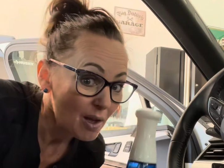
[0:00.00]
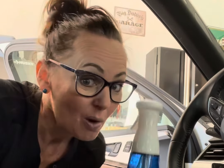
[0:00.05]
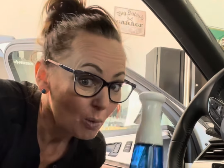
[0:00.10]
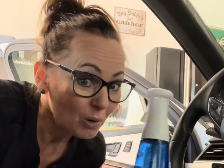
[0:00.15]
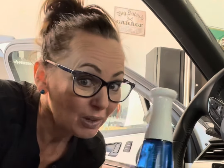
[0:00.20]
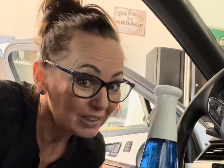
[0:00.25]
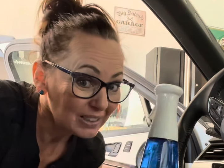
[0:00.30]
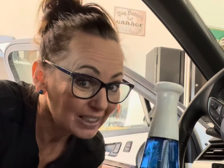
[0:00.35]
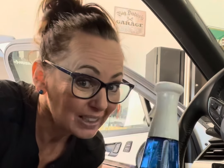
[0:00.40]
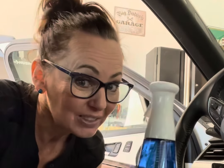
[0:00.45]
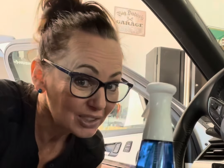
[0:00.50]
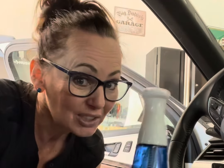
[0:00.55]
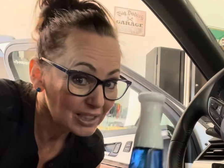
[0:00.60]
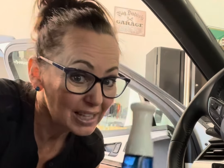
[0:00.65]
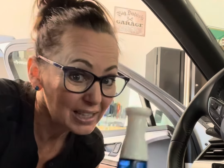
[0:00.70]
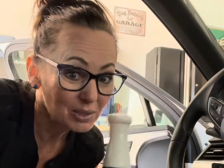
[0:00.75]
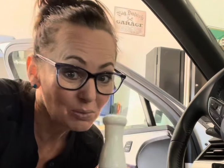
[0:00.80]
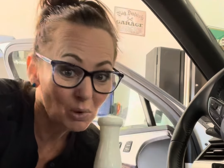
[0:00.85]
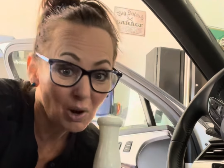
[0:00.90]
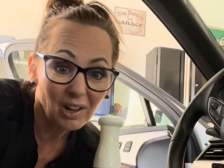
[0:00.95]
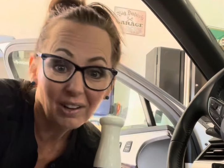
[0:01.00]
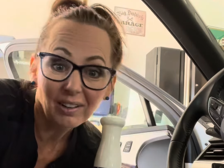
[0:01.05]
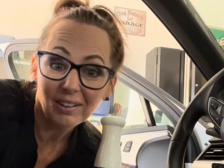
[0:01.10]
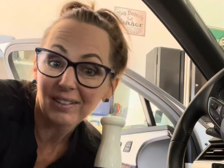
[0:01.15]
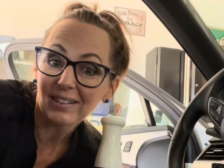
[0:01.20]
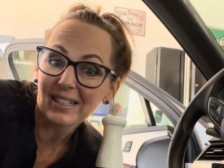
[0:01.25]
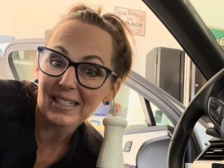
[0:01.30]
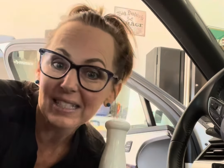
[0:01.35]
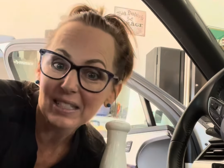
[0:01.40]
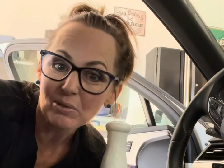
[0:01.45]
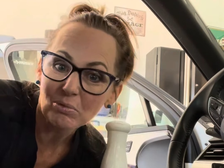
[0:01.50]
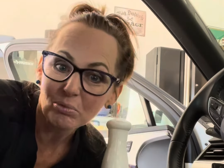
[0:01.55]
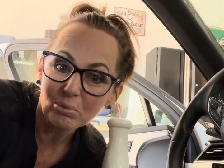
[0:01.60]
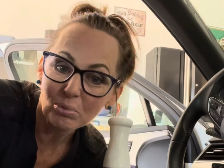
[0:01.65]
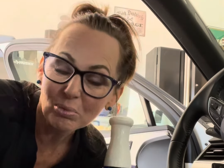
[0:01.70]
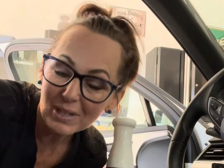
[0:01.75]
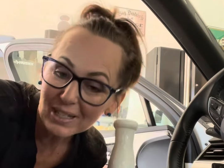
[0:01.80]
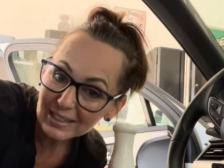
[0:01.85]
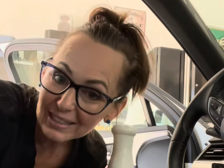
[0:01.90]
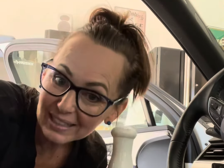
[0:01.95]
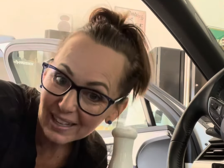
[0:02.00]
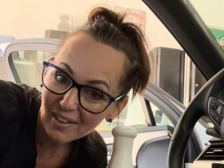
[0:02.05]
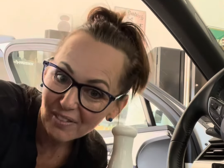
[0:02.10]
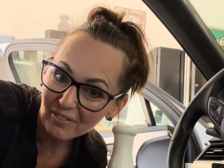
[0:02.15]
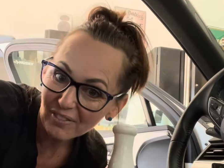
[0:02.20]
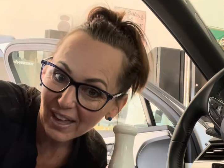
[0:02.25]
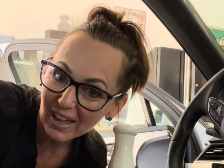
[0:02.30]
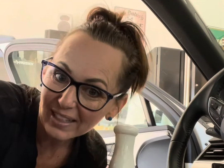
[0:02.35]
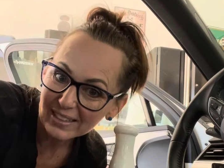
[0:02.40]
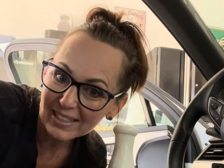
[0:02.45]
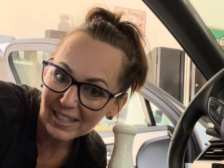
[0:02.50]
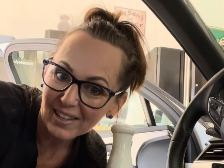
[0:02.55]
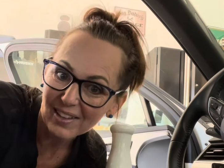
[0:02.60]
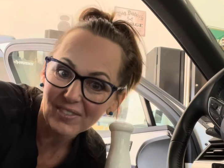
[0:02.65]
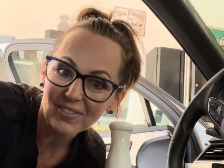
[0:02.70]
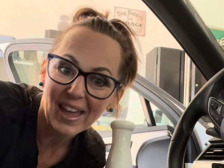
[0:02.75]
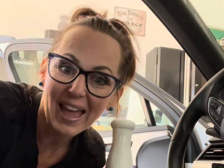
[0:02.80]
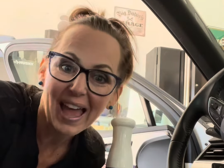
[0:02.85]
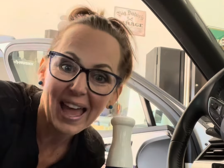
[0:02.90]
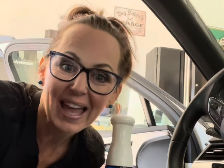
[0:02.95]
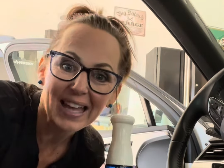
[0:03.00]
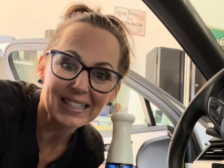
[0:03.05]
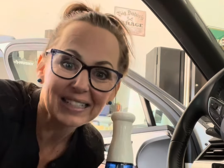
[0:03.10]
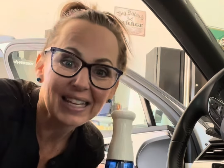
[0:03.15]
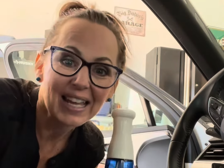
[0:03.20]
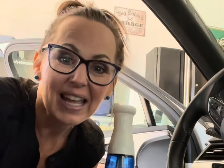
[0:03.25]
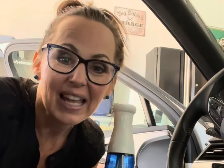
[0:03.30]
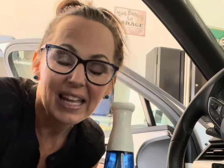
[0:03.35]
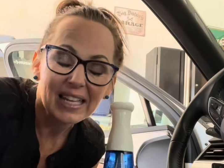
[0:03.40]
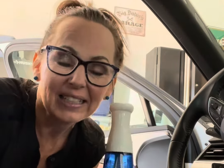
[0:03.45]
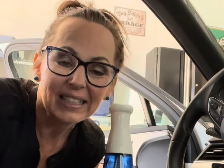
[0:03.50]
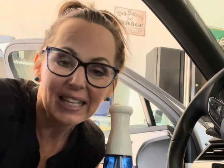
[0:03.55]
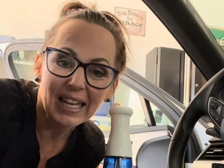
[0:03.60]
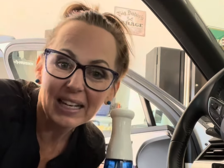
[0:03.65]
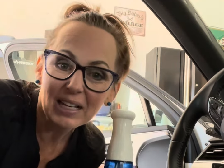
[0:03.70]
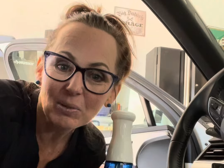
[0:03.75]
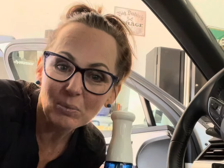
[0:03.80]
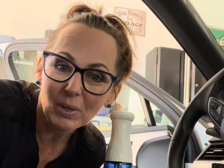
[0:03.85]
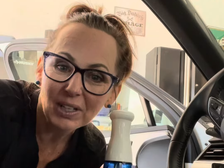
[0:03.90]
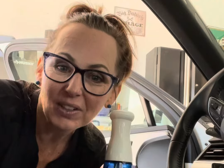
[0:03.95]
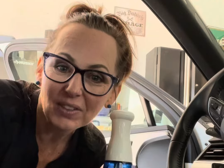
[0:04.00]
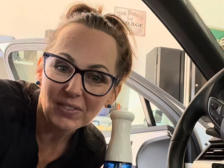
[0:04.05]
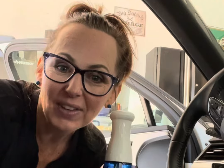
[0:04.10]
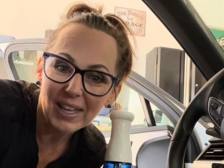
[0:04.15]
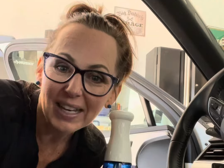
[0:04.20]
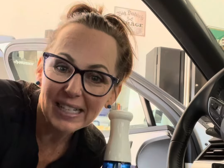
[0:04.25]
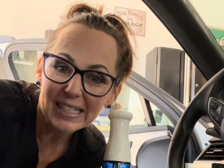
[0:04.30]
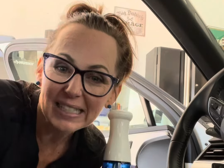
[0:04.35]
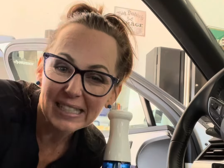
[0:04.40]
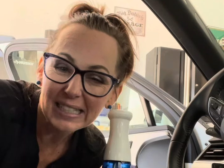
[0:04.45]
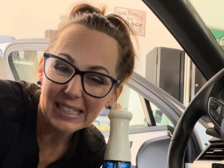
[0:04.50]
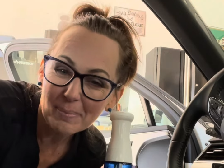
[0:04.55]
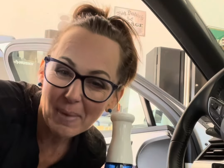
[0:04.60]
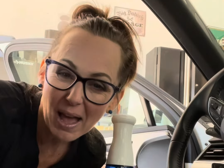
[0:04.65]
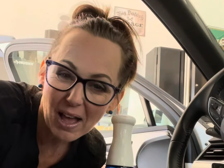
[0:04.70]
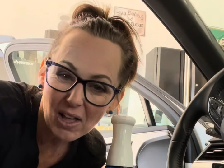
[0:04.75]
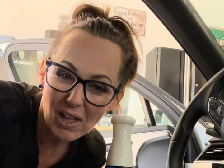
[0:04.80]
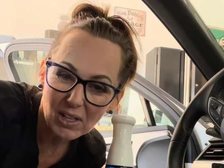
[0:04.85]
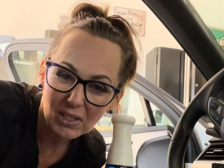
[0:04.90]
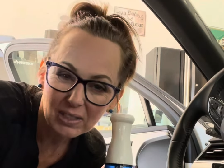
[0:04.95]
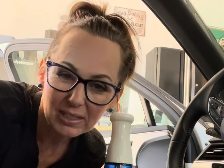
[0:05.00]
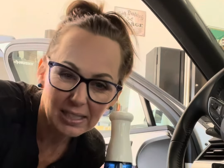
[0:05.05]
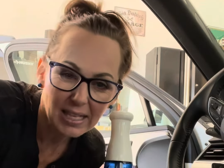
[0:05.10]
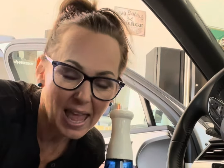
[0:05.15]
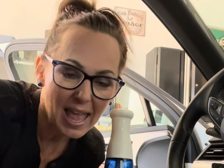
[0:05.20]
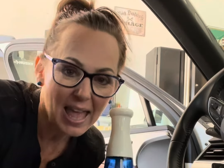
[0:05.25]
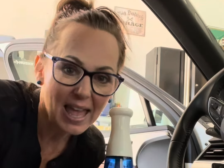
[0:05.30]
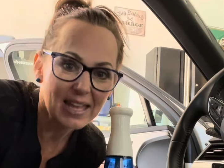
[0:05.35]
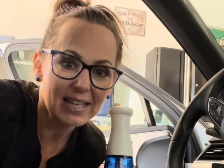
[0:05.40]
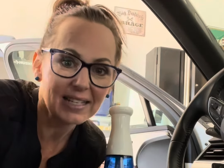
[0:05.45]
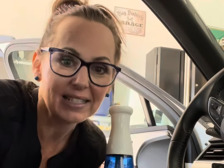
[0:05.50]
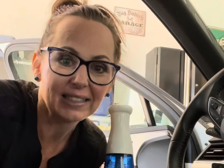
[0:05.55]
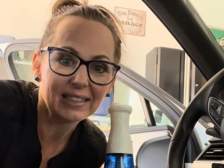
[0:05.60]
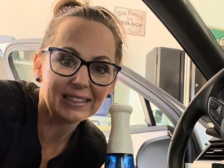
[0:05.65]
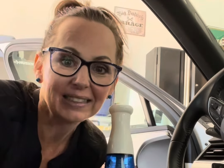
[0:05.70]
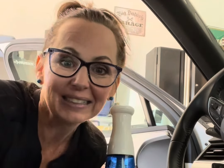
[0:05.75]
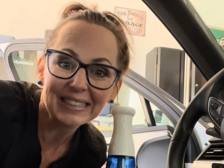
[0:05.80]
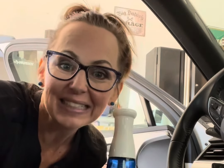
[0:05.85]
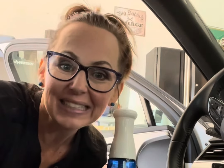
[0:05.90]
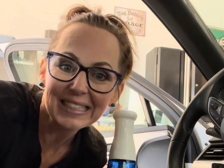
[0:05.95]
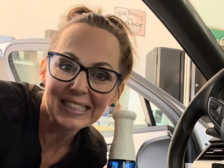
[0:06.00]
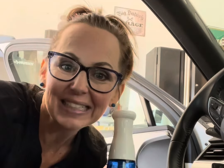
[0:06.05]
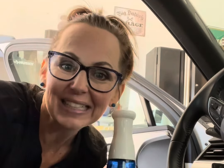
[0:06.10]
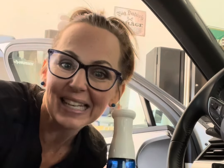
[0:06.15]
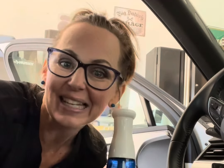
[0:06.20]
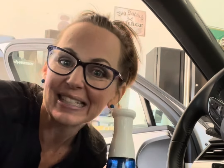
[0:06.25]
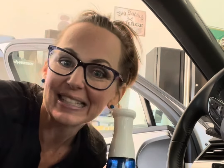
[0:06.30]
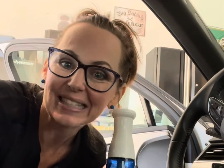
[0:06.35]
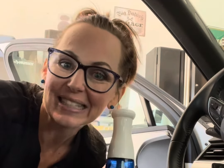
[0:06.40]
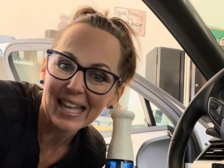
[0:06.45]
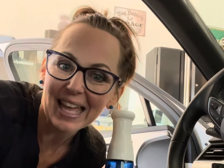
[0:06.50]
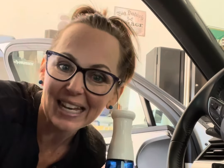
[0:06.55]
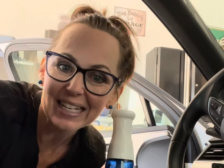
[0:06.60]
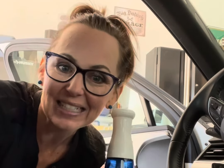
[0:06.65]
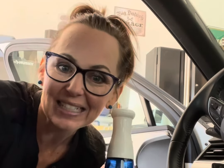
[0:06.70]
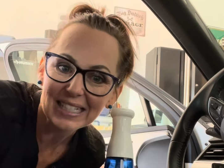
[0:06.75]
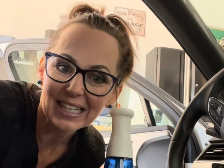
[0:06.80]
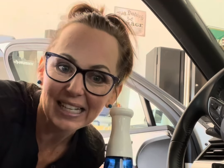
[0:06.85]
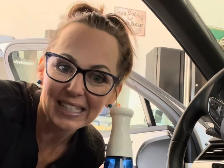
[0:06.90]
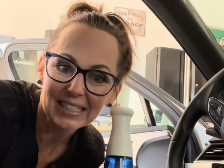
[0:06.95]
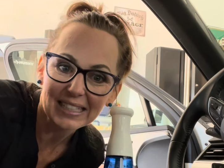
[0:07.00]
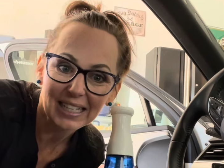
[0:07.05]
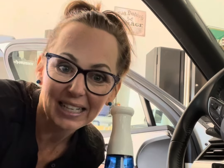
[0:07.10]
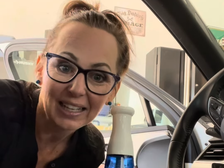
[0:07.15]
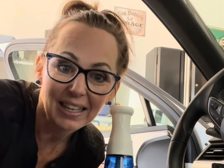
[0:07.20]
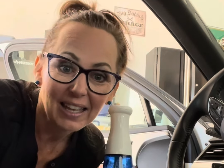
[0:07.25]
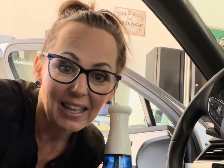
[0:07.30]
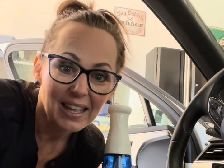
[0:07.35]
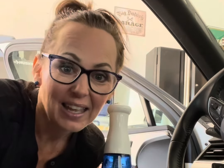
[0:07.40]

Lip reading: Well, electrolyzed water is really effective at getting rid of any smells and cleaning and sanitizing.